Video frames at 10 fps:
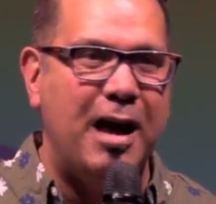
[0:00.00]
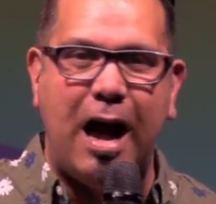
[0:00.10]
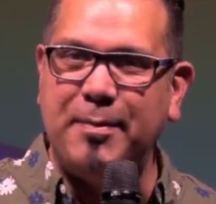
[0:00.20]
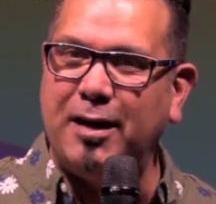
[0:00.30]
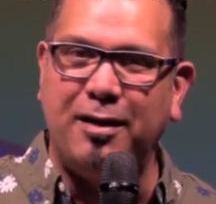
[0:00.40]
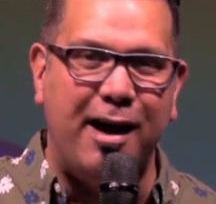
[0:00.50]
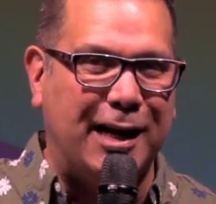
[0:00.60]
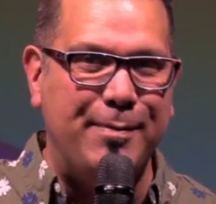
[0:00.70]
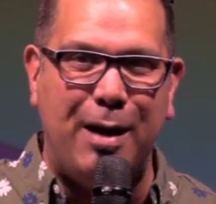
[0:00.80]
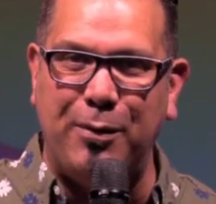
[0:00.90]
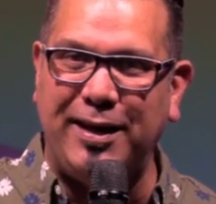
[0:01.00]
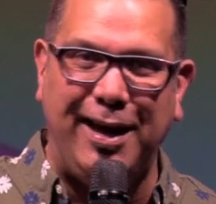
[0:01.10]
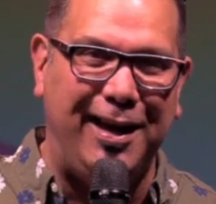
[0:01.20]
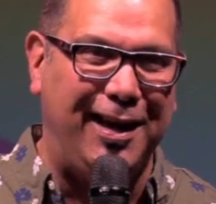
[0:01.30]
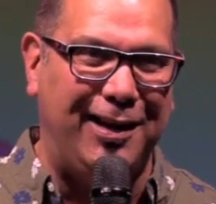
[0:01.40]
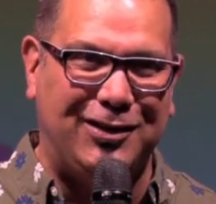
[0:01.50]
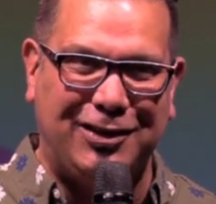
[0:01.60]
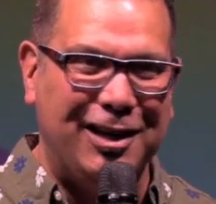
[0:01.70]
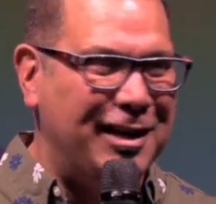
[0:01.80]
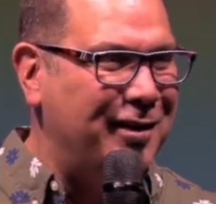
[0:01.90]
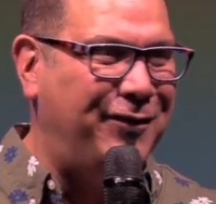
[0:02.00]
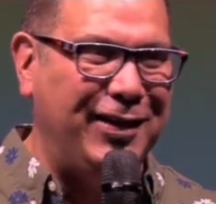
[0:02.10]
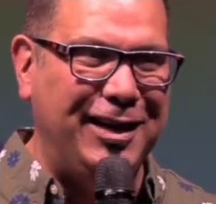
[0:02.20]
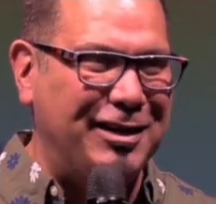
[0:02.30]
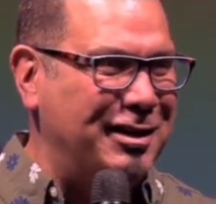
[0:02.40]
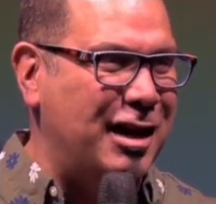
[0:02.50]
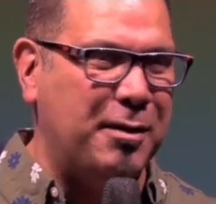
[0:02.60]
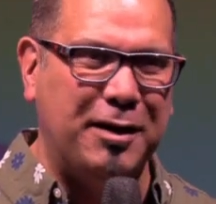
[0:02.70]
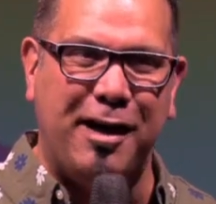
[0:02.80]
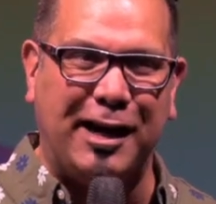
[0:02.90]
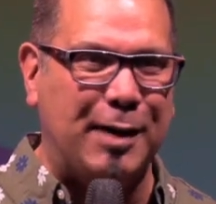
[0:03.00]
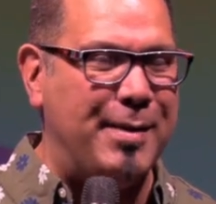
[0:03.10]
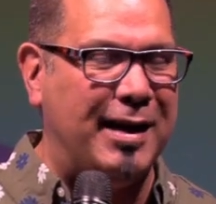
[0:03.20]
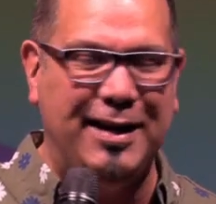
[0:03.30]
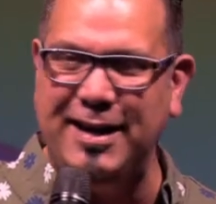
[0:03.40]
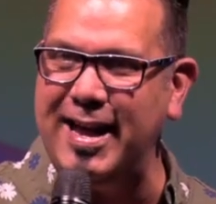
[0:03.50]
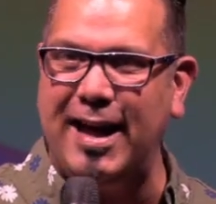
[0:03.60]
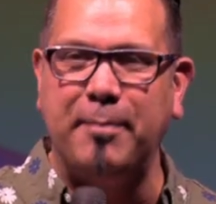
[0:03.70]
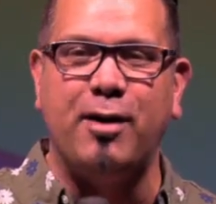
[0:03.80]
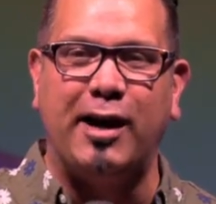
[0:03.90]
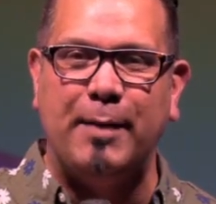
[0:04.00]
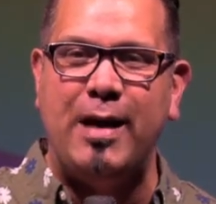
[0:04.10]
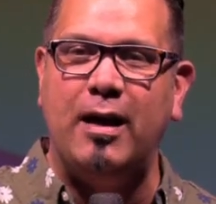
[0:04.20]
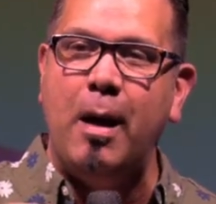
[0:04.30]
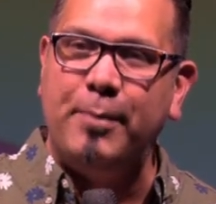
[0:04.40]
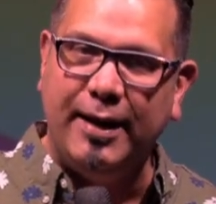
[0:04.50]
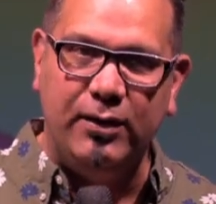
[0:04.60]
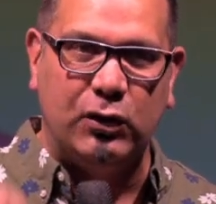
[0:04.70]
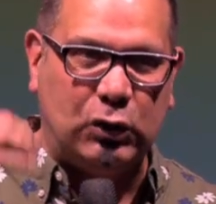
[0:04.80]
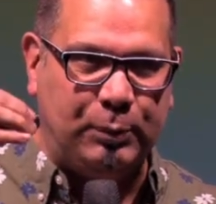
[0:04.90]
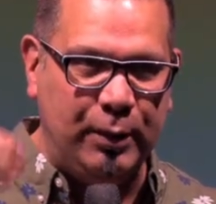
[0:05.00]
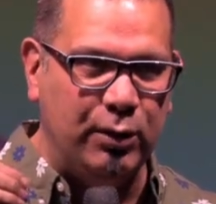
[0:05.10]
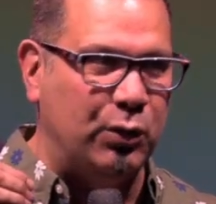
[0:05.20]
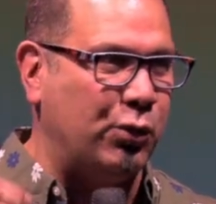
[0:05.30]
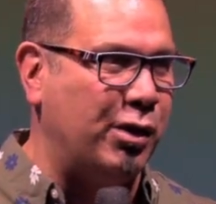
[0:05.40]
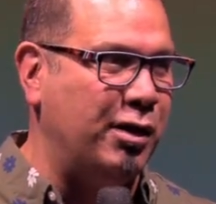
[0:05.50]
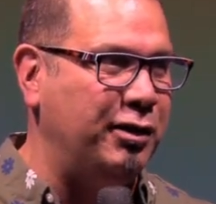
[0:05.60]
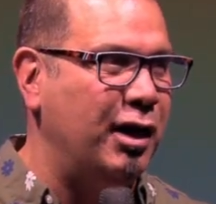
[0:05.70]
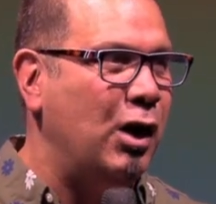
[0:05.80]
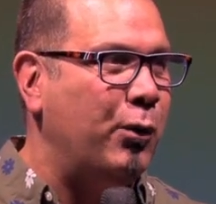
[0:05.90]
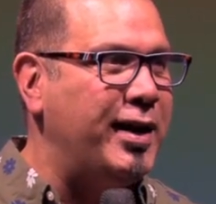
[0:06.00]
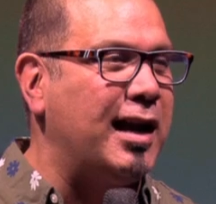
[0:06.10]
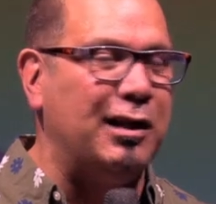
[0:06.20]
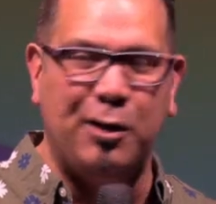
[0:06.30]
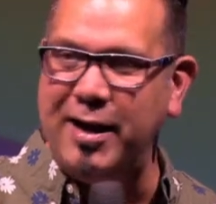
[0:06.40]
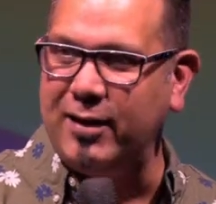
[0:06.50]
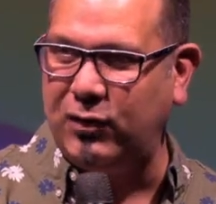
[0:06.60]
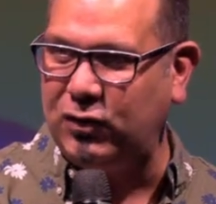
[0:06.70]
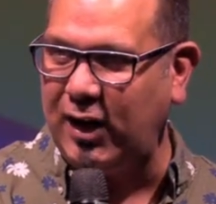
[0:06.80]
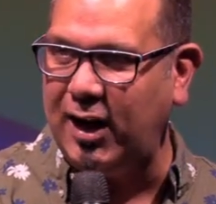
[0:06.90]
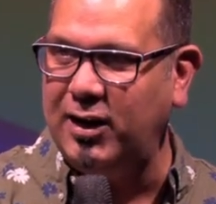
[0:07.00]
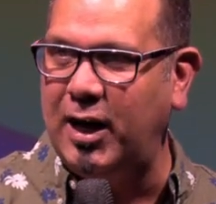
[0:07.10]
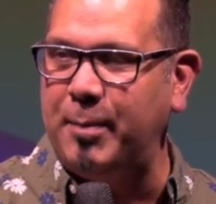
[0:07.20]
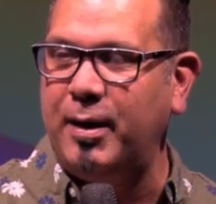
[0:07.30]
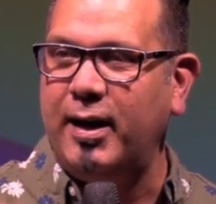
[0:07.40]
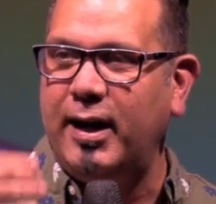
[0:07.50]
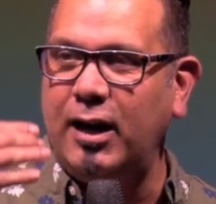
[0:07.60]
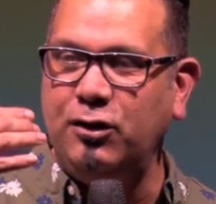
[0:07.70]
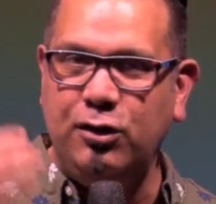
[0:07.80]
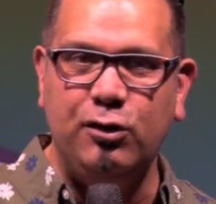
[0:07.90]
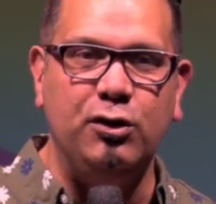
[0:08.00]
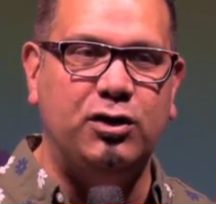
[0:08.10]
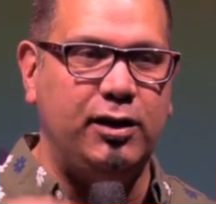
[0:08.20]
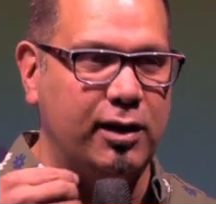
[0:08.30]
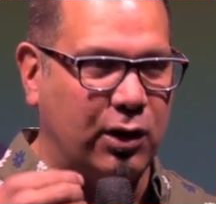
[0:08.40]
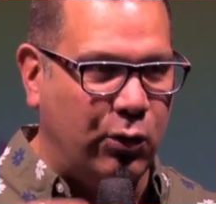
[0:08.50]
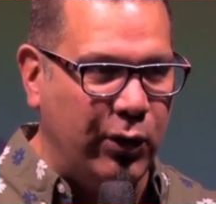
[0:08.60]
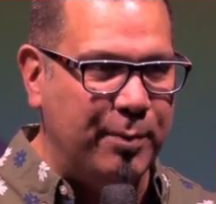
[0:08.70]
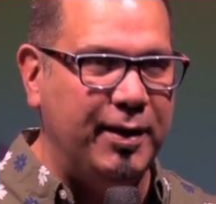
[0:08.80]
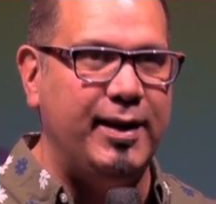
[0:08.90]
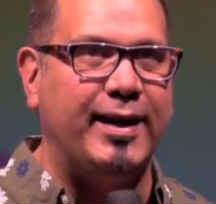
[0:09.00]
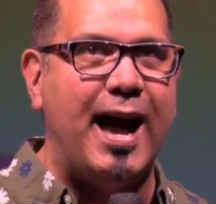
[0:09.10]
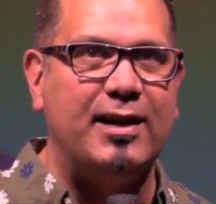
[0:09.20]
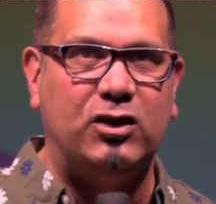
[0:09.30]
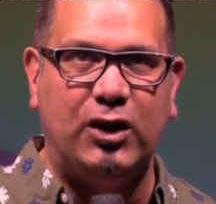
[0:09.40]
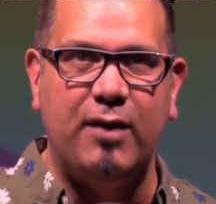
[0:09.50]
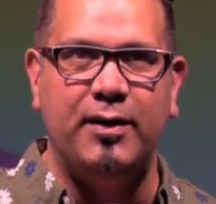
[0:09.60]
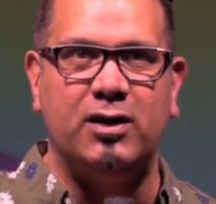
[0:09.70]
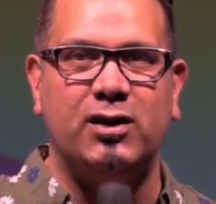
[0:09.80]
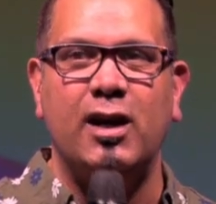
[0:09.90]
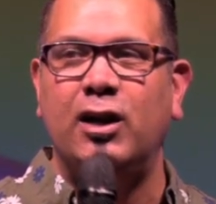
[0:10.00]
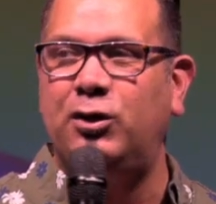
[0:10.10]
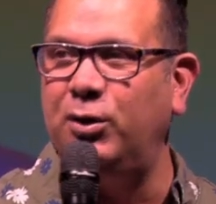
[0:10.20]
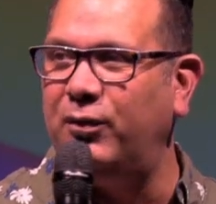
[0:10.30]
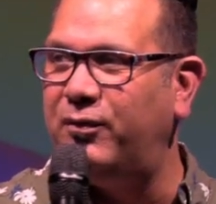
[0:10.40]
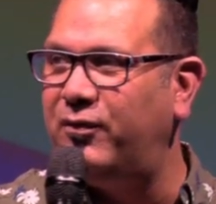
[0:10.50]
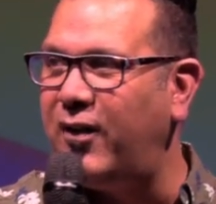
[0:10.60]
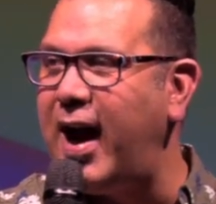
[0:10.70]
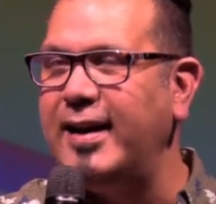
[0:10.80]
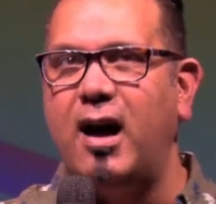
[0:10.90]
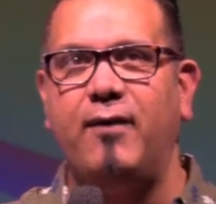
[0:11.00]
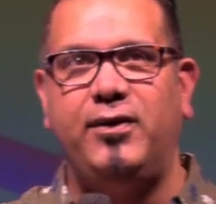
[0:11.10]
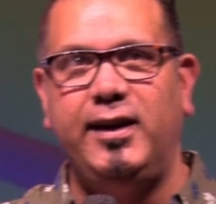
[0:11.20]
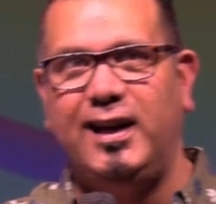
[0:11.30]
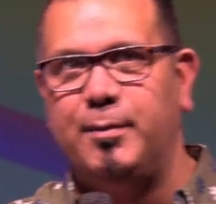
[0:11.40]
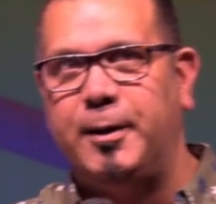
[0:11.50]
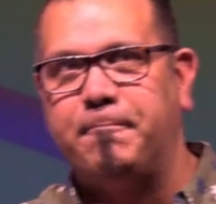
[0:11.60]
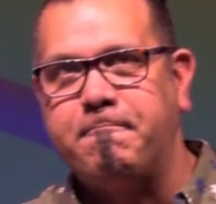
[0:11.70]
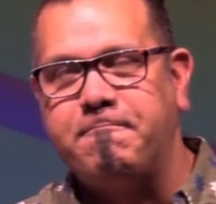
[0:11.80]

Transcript: I'm not talking about with hands and feet, you know, I'm not talking about any of that. I'm talking about, but in the spirit world, we got to learn how to stand up and use the equipment that God has given us to fight off the enemy.